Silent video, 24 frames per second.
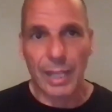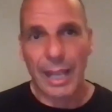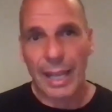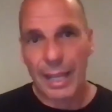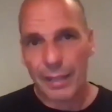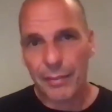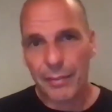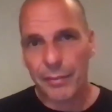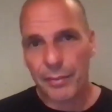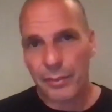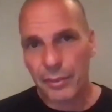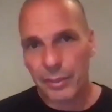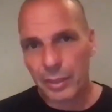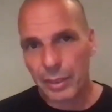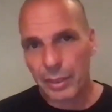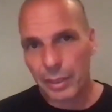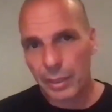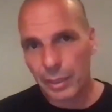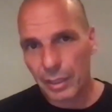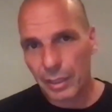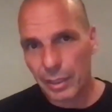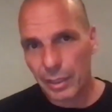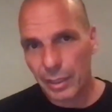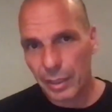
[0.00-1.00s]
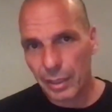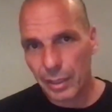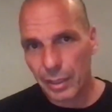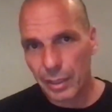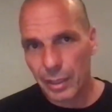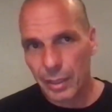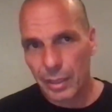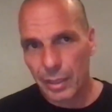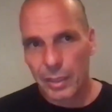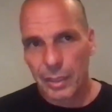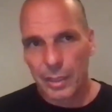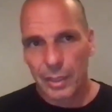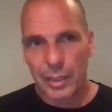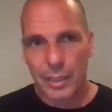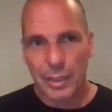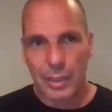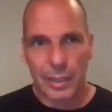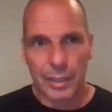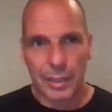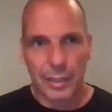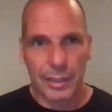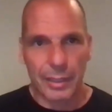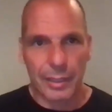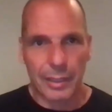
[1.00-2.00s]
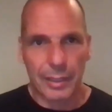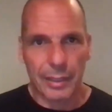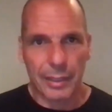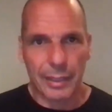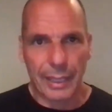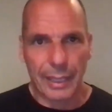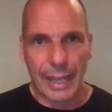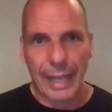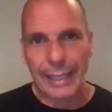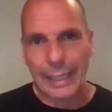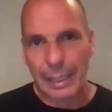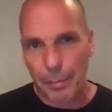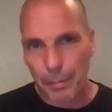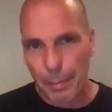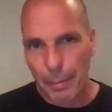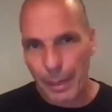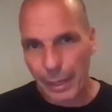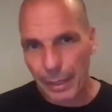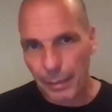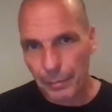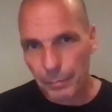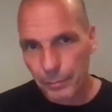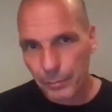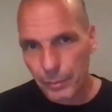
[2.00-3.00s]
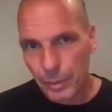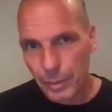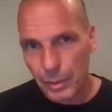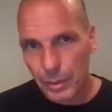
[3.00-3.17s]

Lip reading: have the KGB